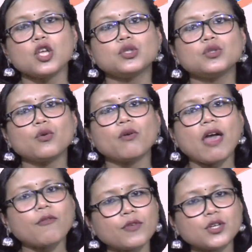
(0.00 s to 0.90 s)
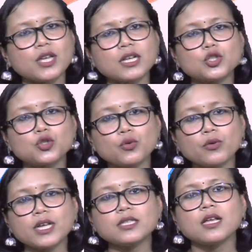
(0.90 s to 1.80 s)
So efficient
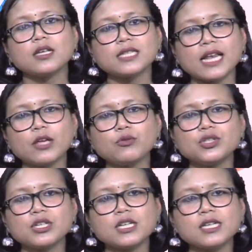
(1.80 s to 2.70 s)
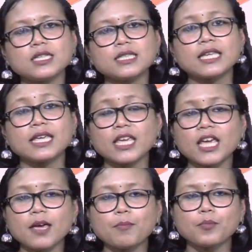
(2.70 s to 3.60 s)
storage solutions
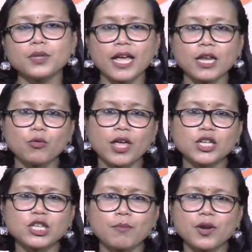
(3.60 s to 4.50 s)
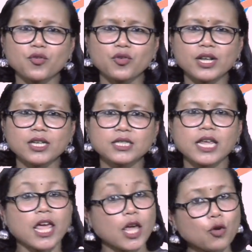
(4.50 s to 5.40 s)
keep the educational materials,
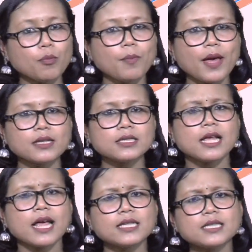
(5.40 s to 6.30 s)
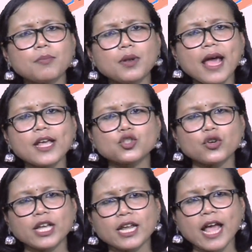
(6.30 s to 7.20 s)
equipments, and supplies
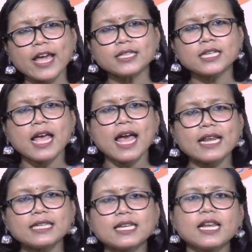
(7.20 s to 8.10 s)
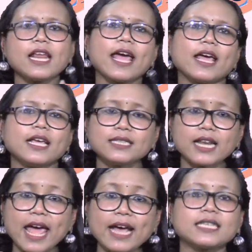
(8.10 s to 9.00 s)
organized and
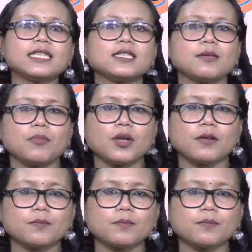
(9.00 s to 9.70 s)
easily accessible.